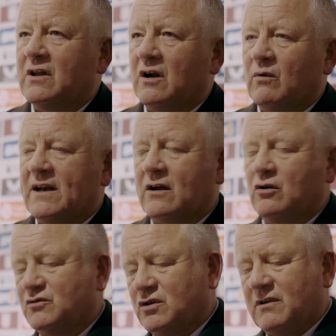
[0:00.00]
you know, when it
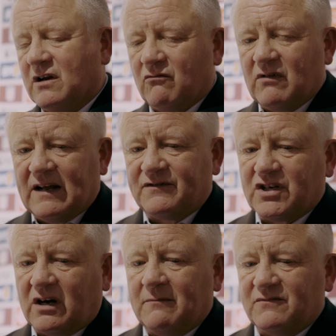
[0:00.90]
comes up, you don't really have
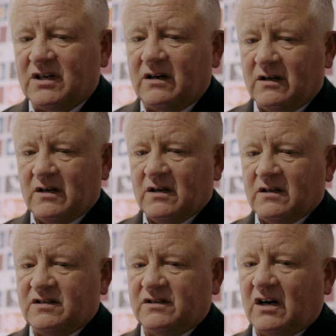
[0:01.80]
time to
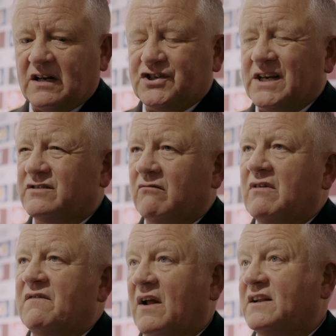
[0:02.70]
digest and
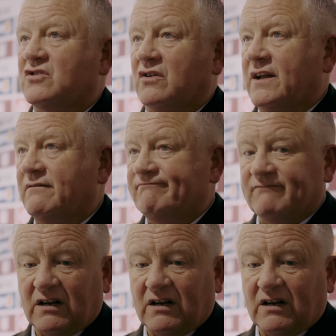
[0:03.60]
reflect on it.